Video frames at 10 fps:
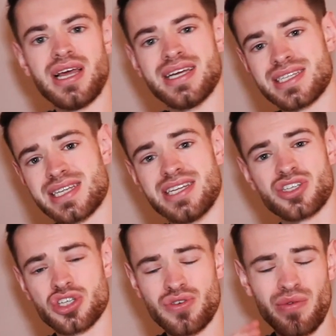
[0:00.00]
is setting
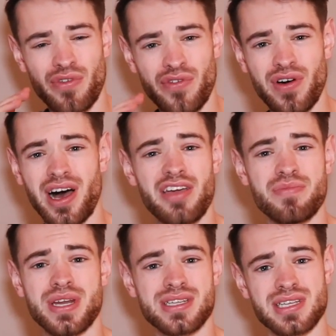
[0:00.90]
just around 5
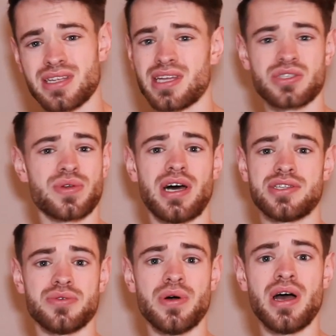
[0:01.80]
minutes. That's what I
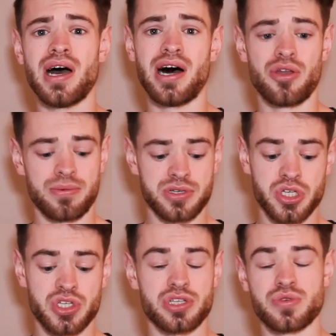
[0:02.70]
do. I'll normally
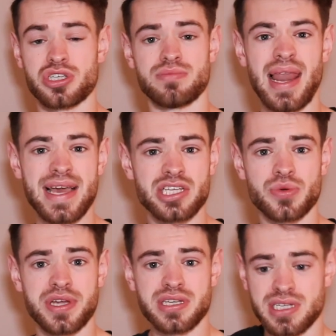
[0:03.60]
just do some leg
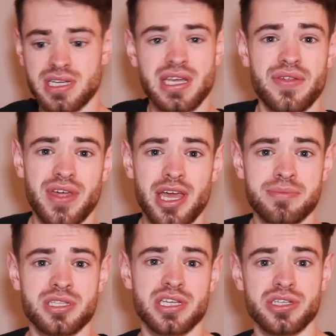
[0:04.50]
swings, get the
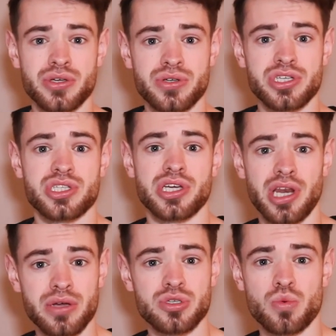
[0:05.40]
hips, the adductors, the
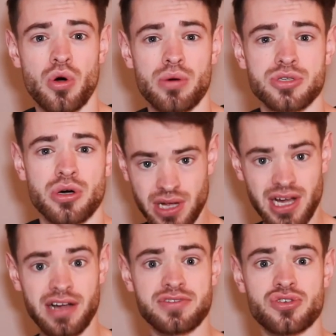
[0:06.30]
glutes warmed up,
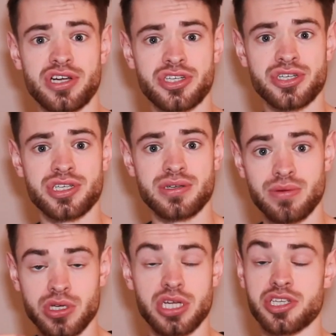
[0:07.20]
calf stretches,
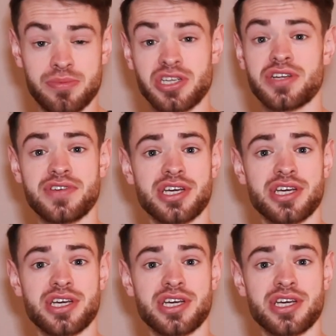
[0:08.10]
especially if you're